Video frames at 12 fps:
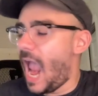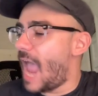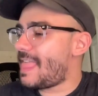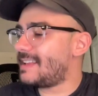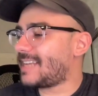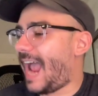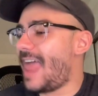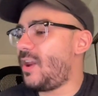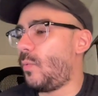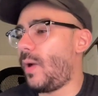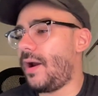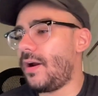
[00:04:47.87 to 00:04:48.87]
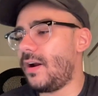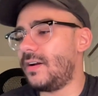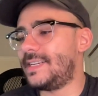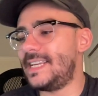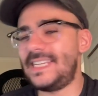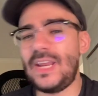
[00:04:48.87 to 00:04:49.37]
And that's kind of where
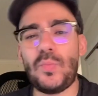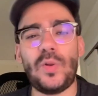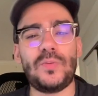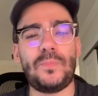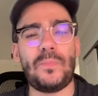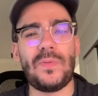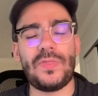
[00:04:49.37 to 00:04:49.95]
Disney will